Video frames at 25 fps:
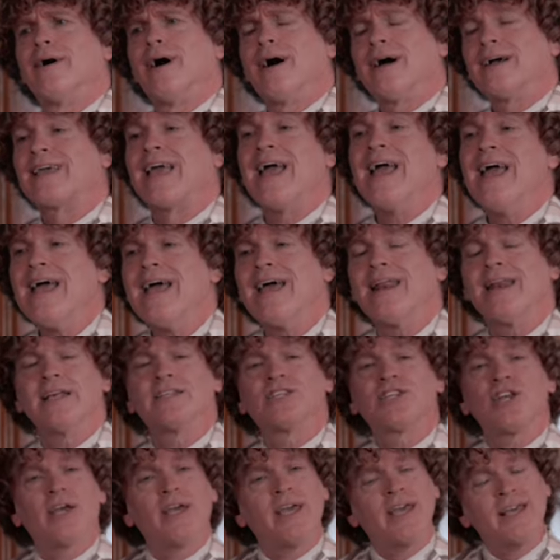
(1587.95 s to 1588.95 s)
Again,
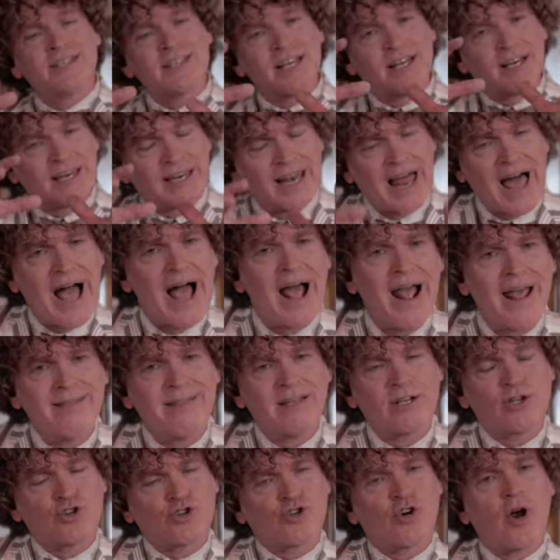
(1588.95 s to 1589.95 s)
it's a lie
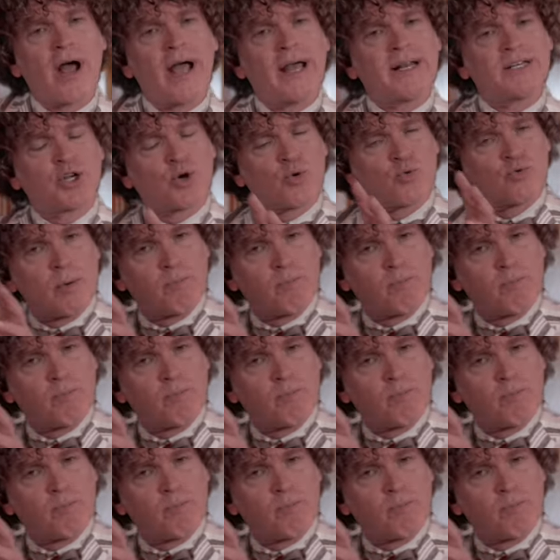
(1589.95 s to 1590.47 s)
that's trying to